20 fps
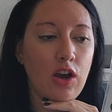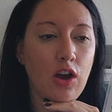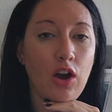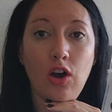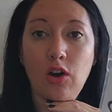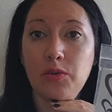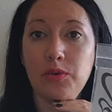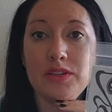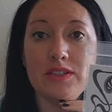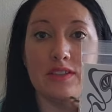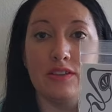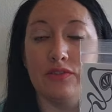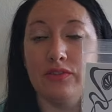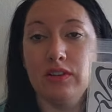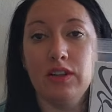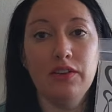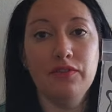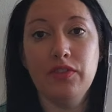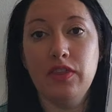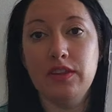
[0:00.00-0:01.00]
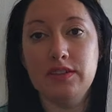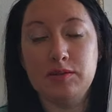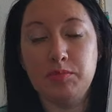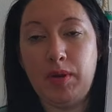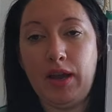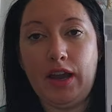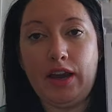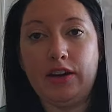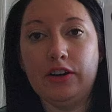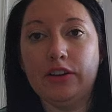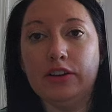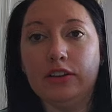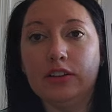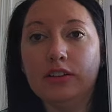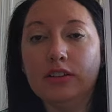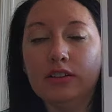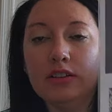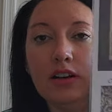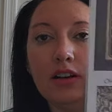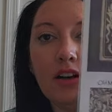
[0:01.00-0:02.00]
Always have loved this
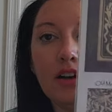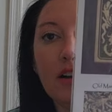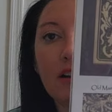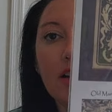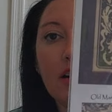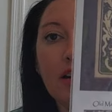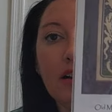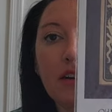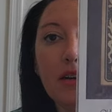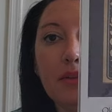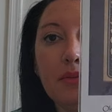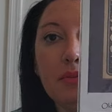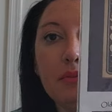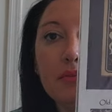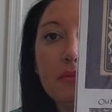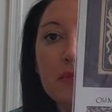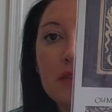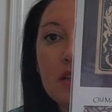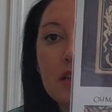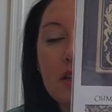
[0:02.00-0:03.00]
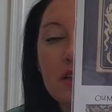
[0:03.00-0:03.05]
pattern. Um,